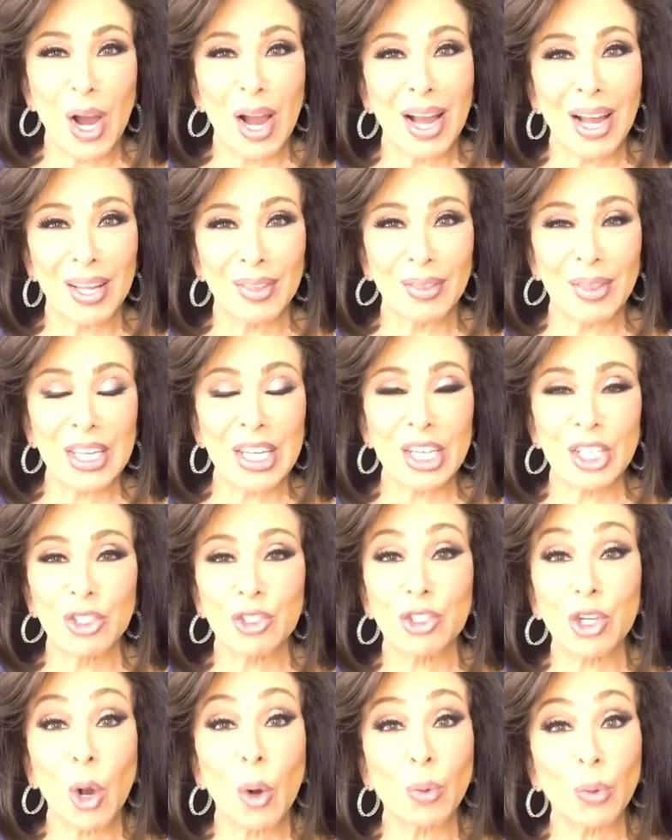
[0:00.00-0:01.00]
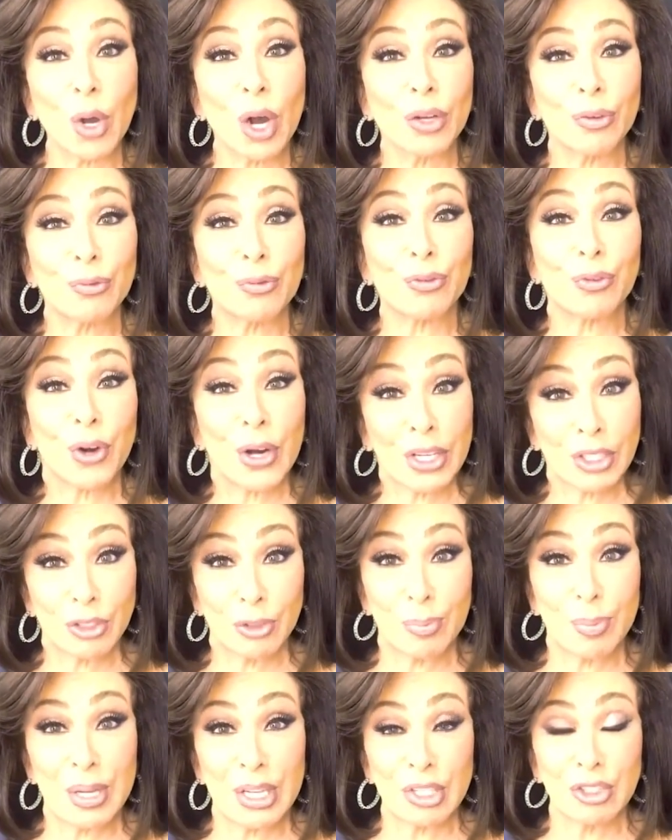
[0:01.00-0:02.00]
on the Don't
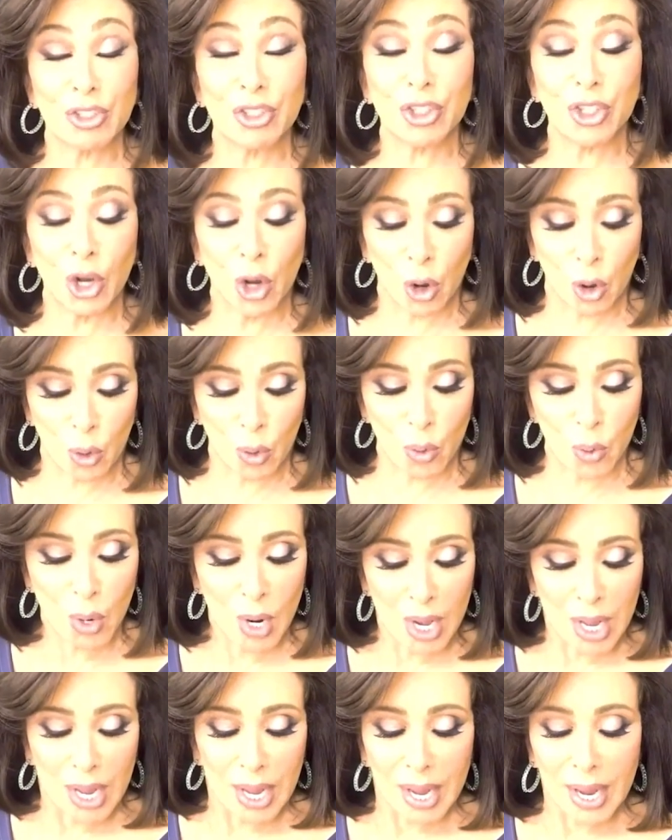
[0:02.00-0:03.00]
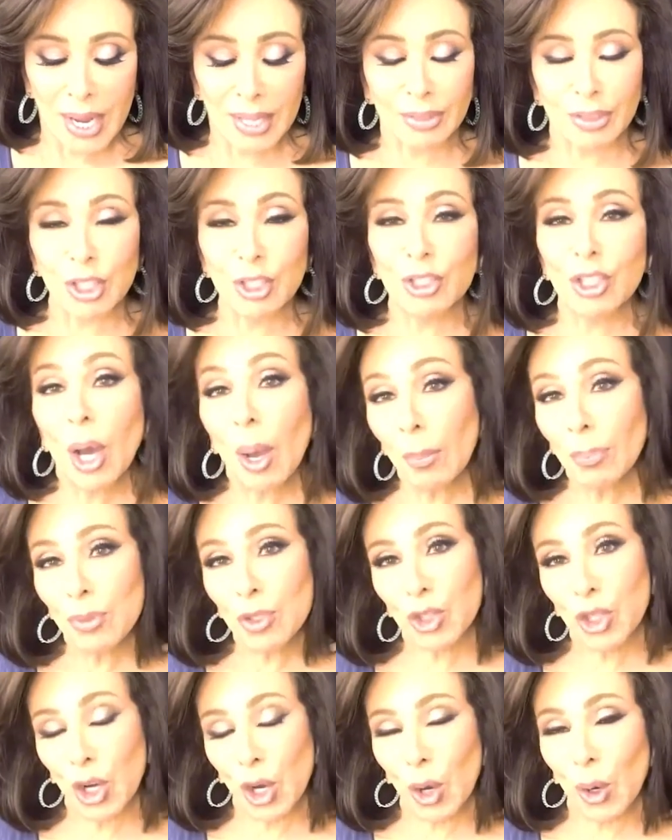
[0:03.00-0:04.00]
Unfriend Me show at the Dumb
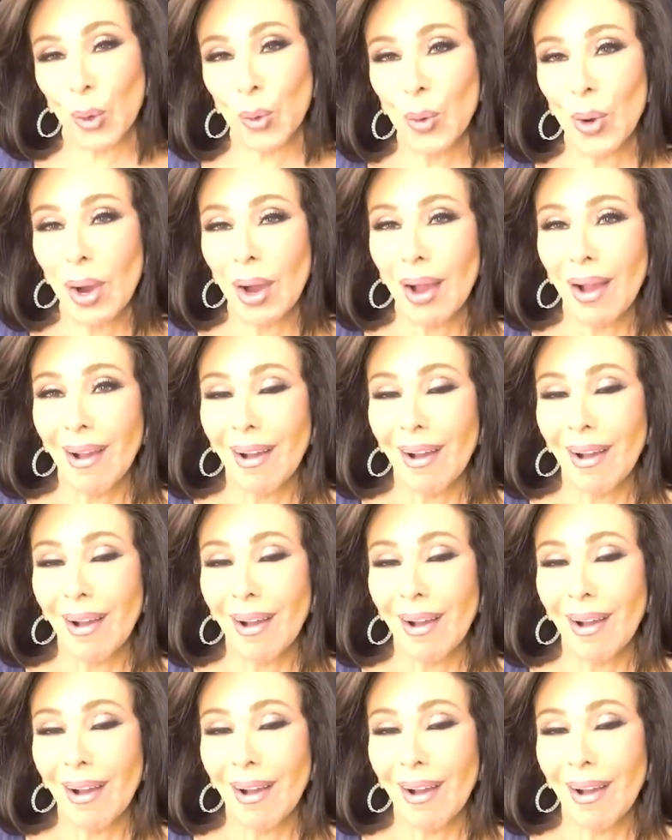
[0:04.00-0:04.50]
Show.